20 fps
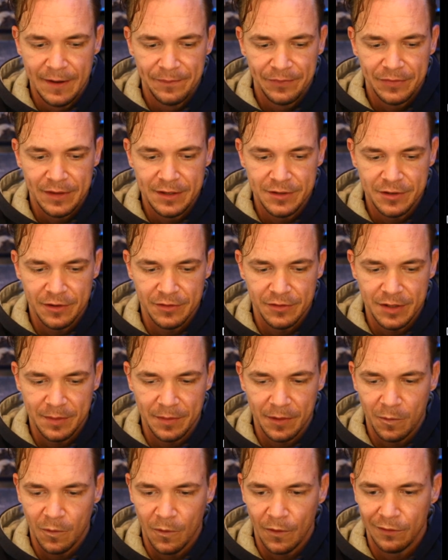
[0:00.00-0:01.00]
These are some of the
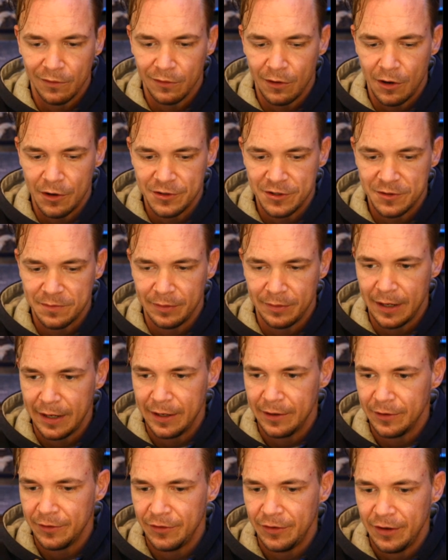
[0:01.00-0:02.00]
world's largest
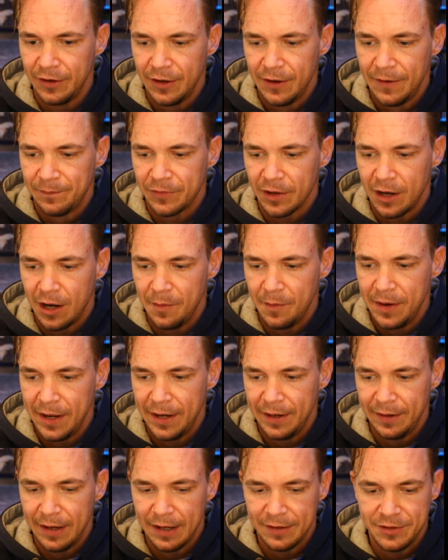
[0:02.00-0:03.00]
players.
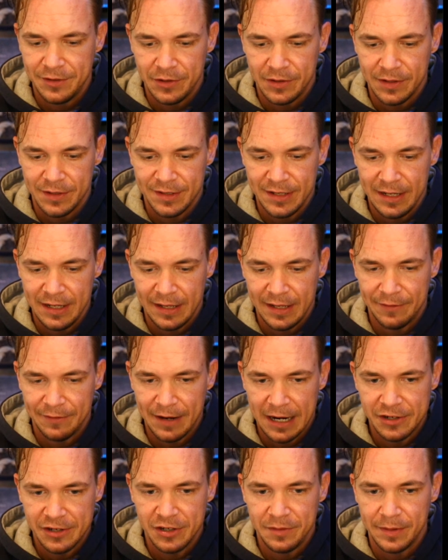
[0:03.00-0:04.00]
And as you can see, they've
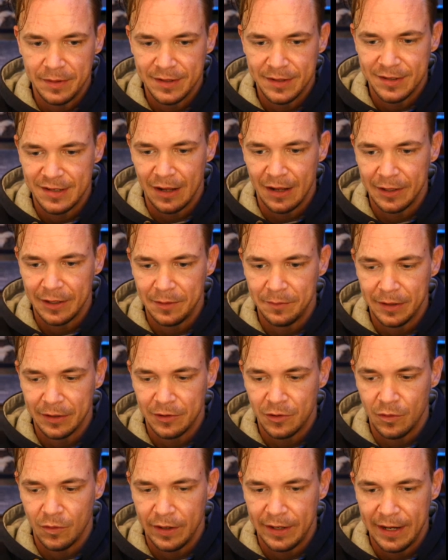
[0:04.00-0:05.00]
actually been selling
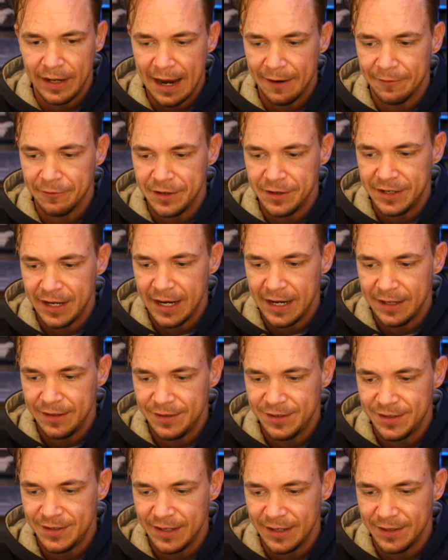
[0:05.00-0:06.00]
Bitcoin every day
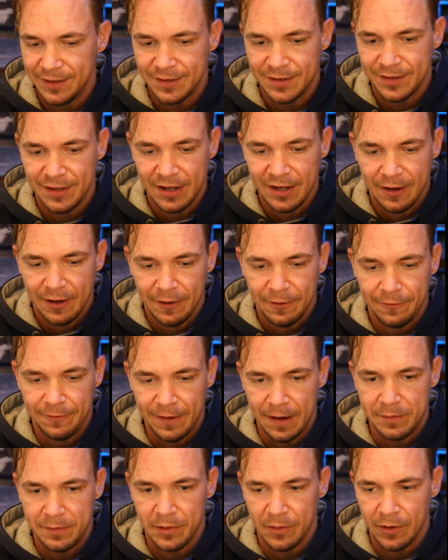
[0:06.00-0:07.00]
since
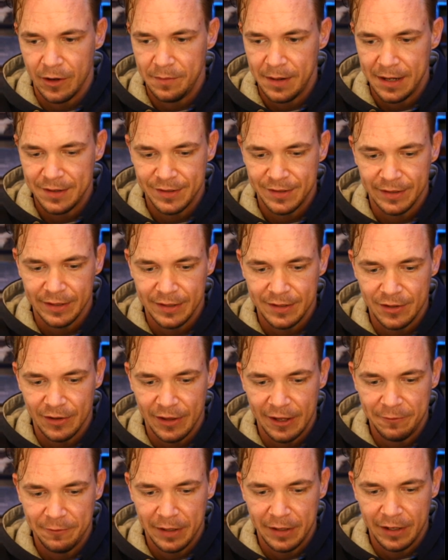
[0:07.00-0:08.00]
February, basically. So
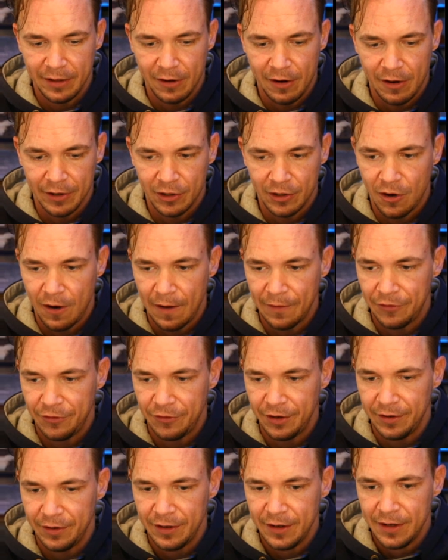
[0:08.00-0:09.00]
they've been on a
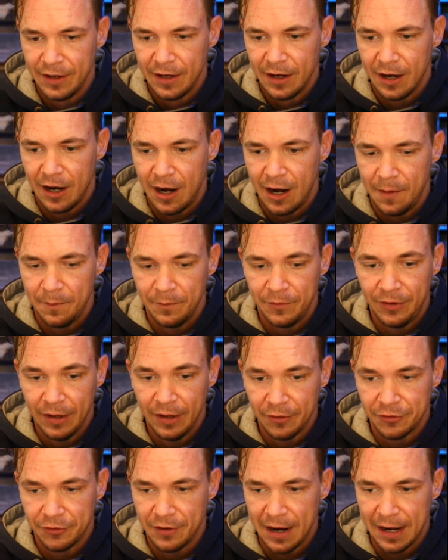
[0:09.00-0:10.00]
constant sell
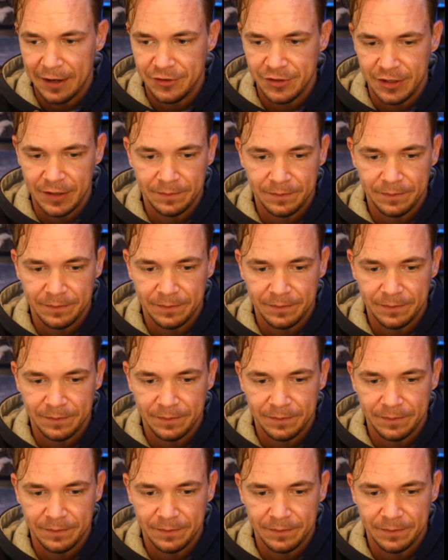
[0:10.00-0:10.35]
strategy.